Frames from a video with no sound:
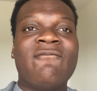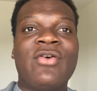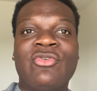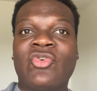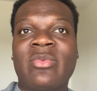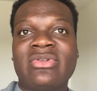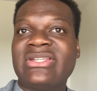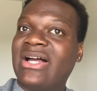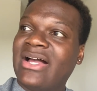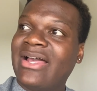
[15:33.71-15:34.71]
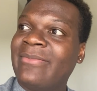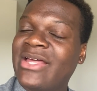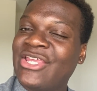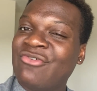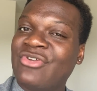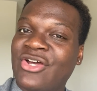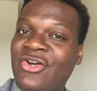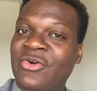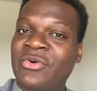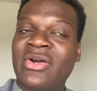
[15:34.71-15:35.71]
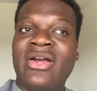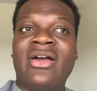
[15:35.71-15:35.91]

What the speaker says: vulnerable time that you know,